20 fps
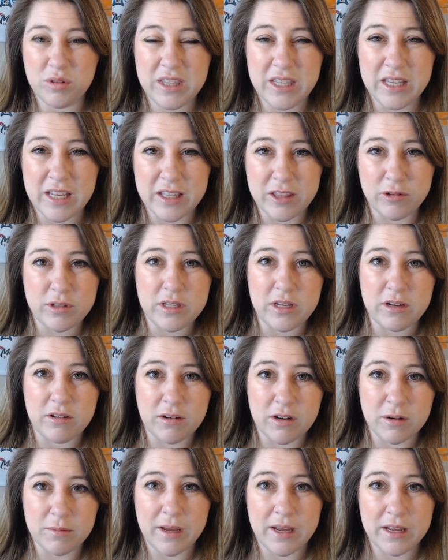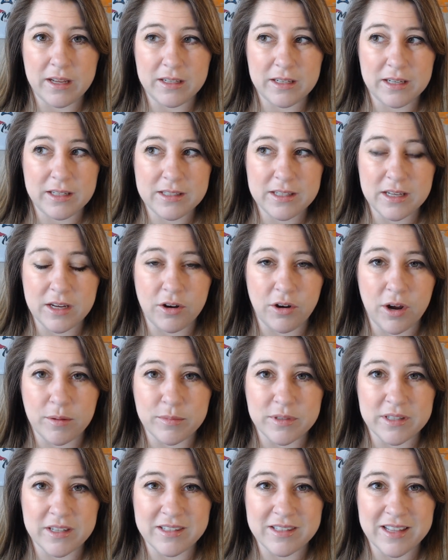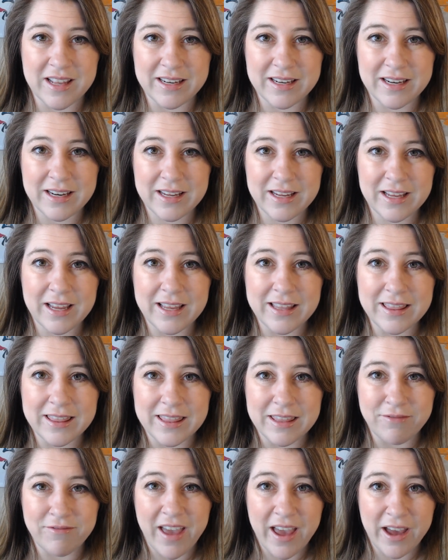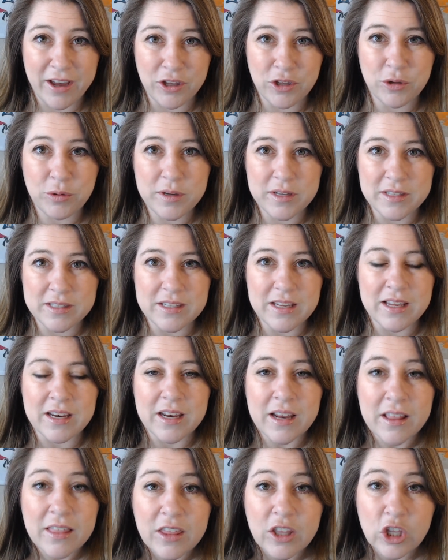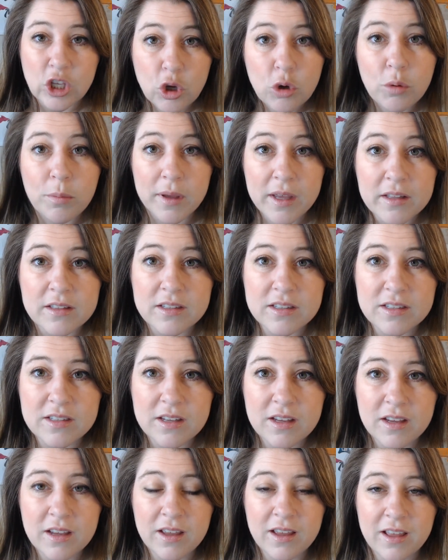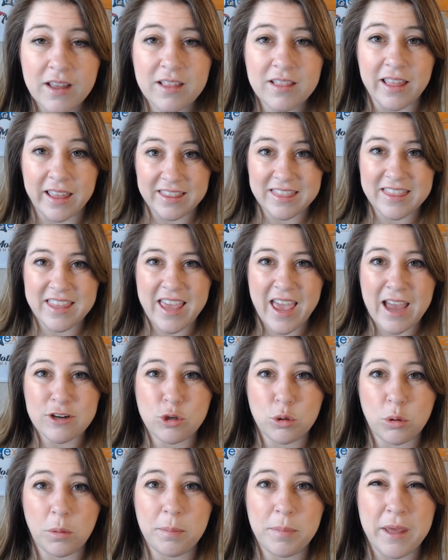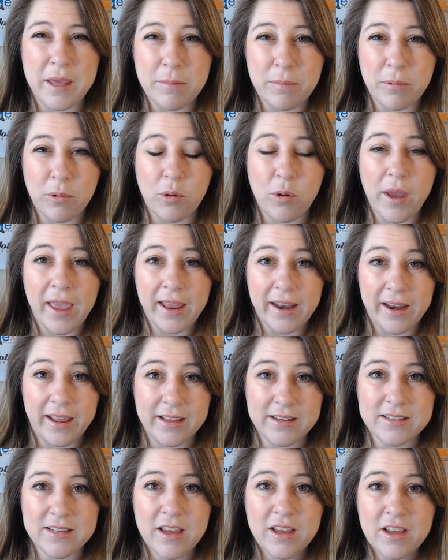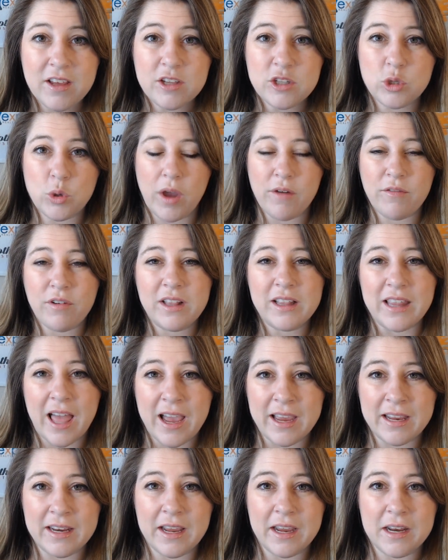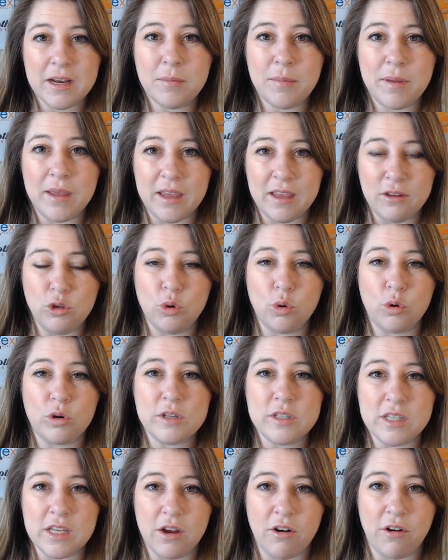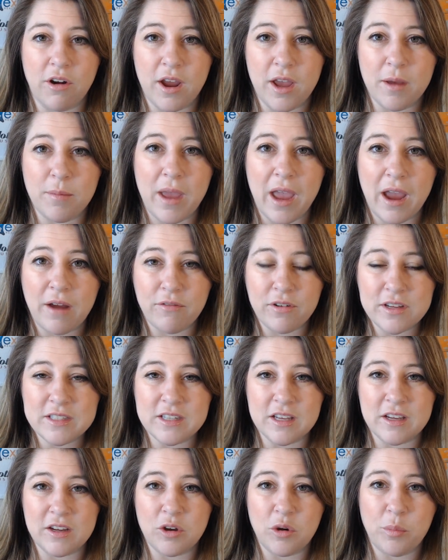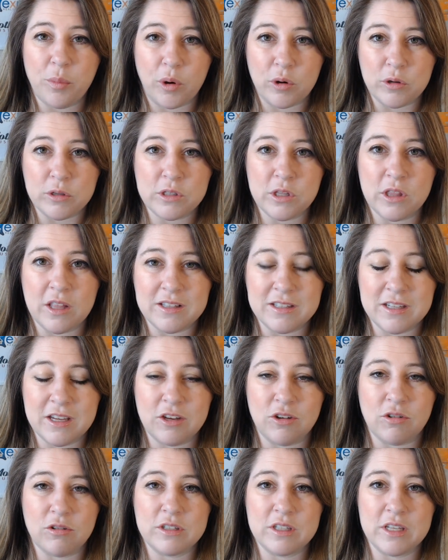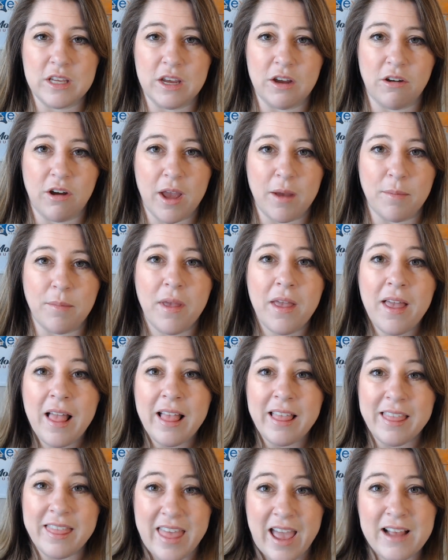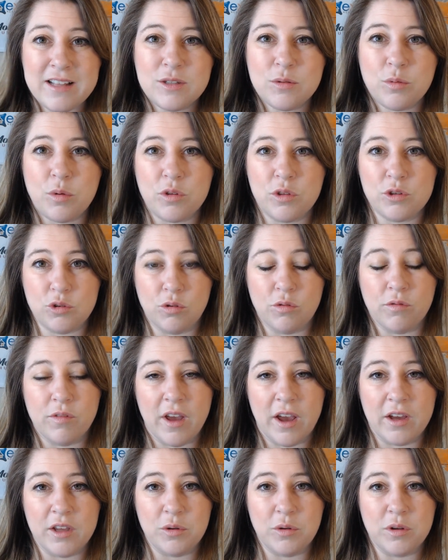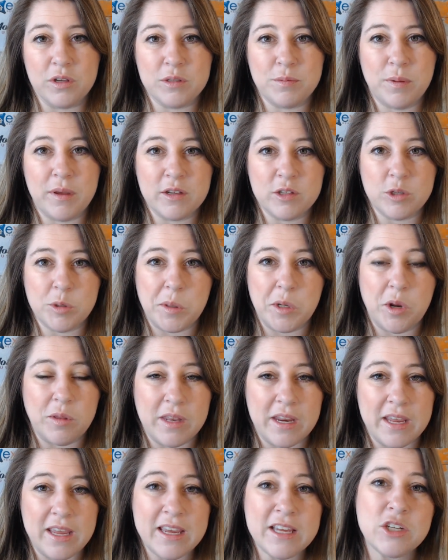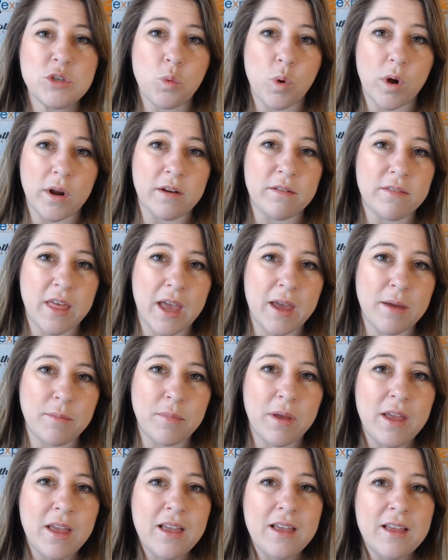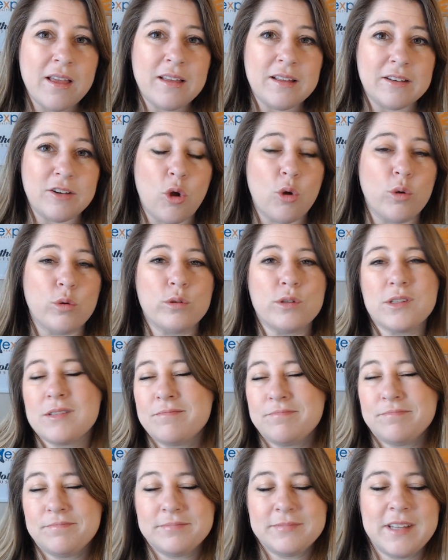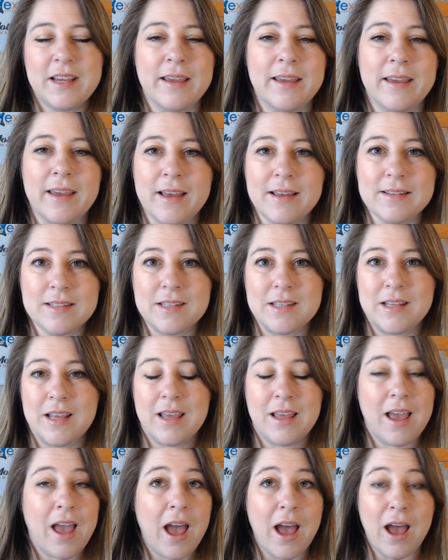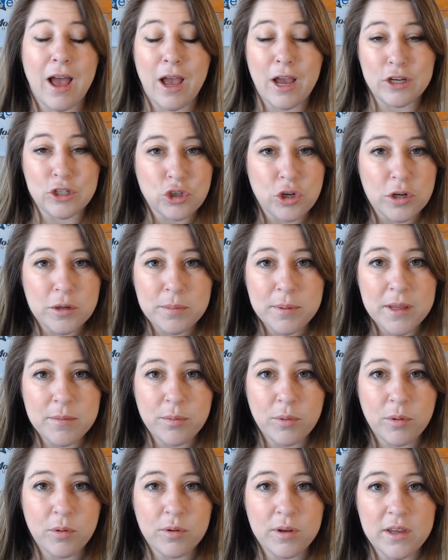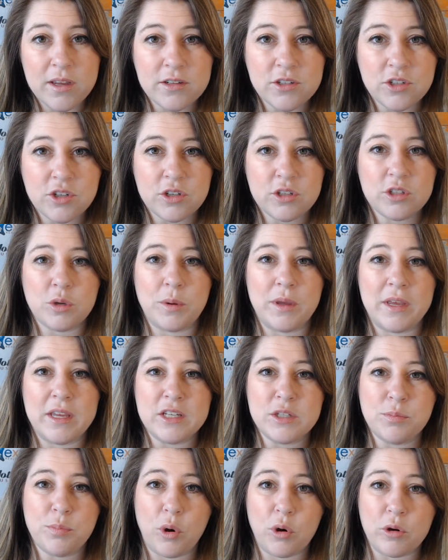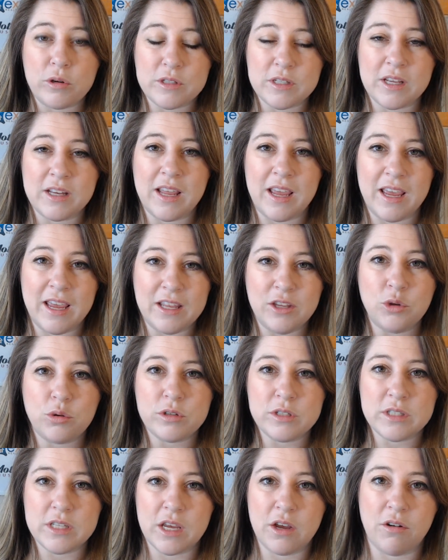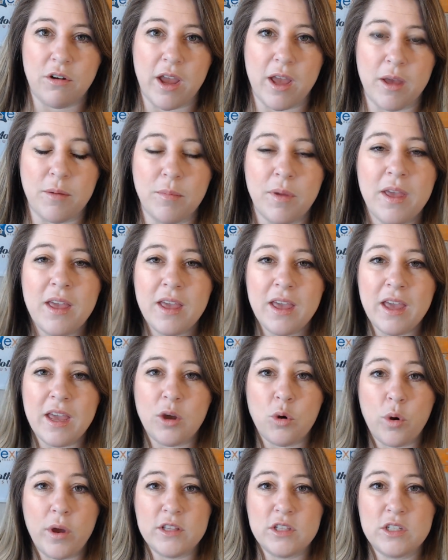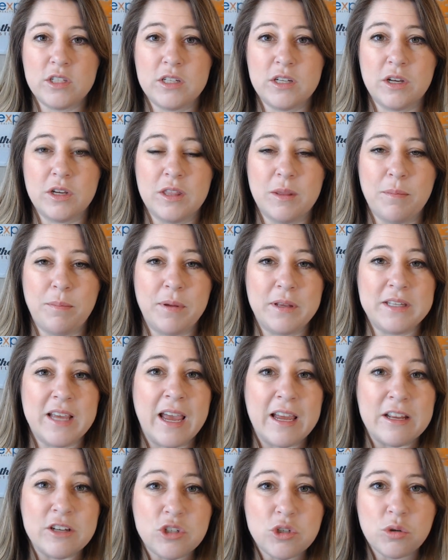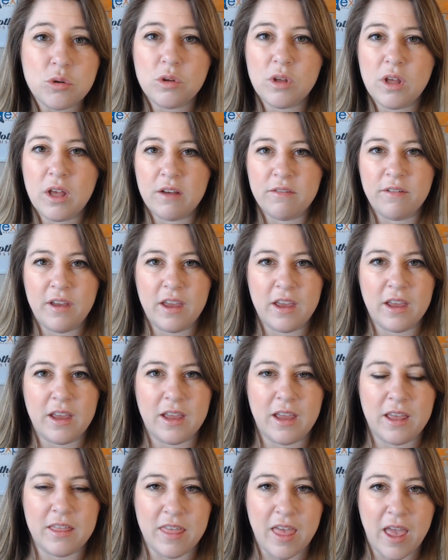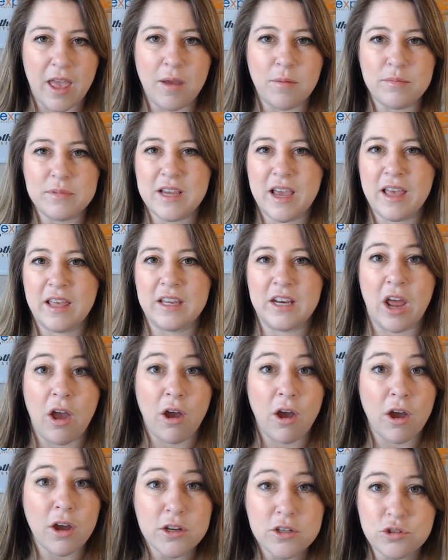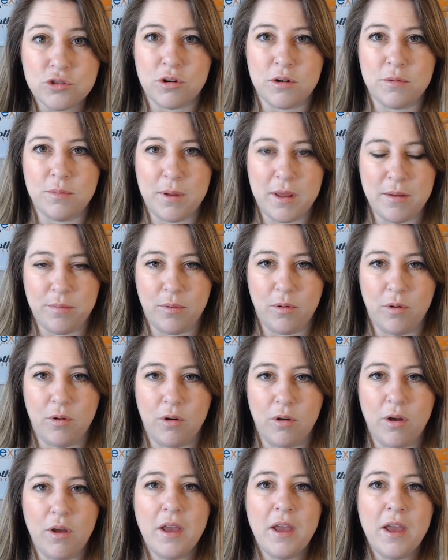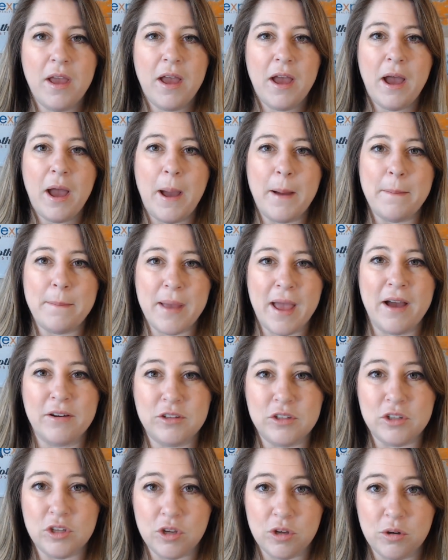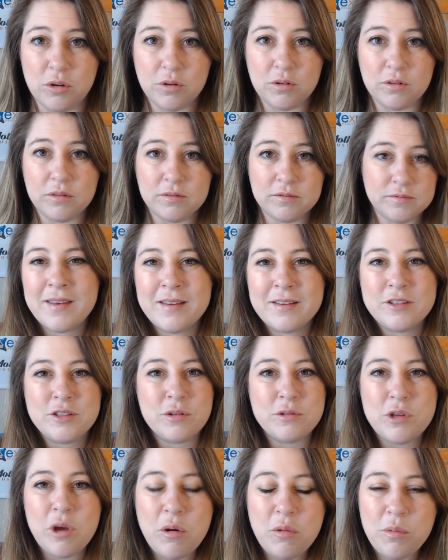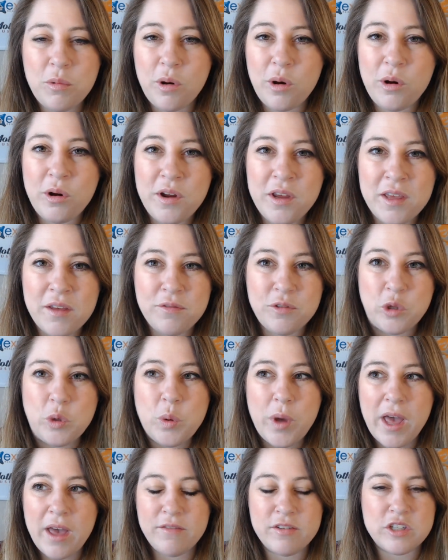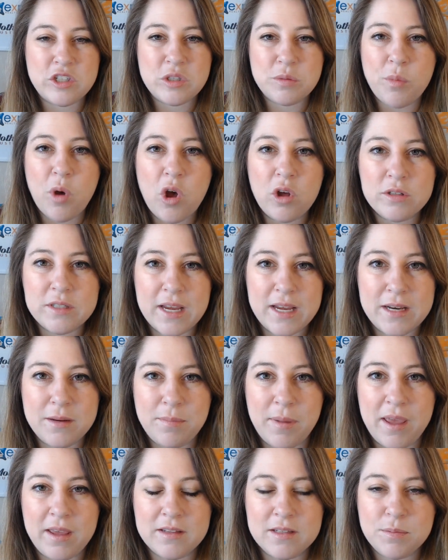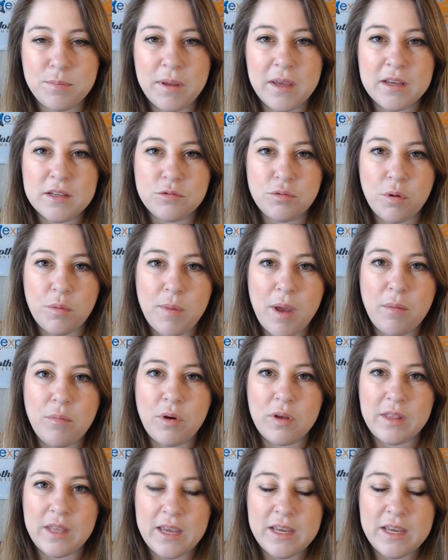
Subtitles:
the other secret about CRMs is that the value is in the humans, like the actual people in it. So every line item in your CRM, every single person that's in your CRM, that's where the true value is, because we know that each one of them knows, take a guess, 100 people each. So each person in your CRM equates to the potential of them telling 100 people about you. So don't worry if you have a small database, because remember that